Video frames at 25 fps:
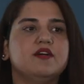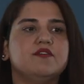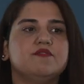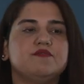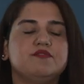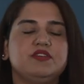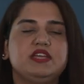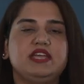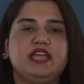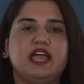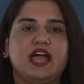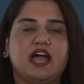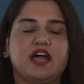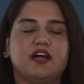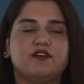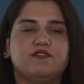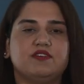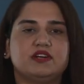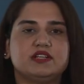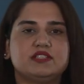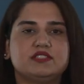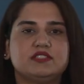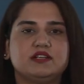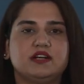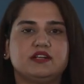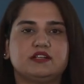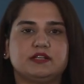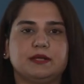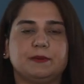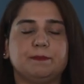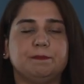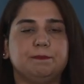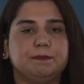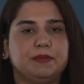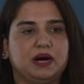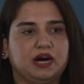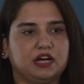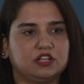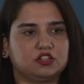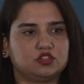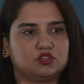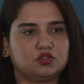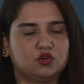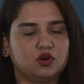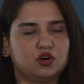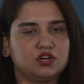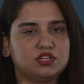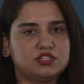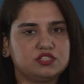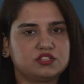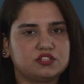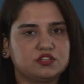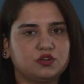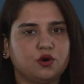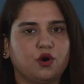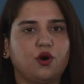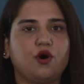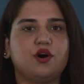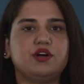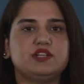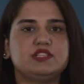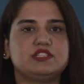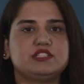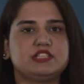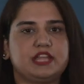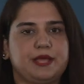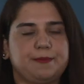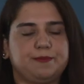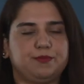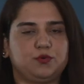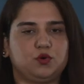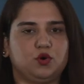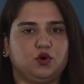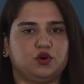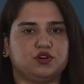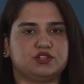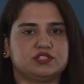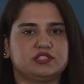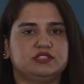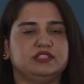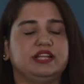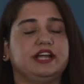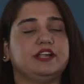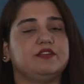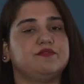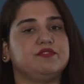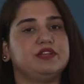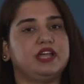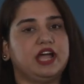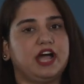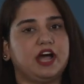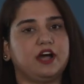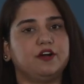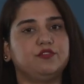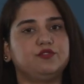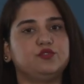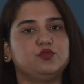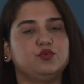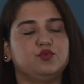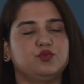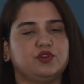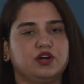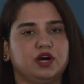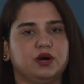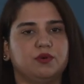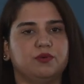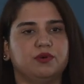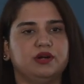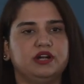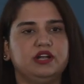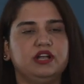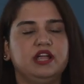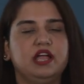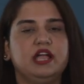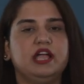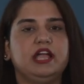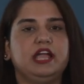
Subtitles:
we have a certain path cost or step cost that we have to cover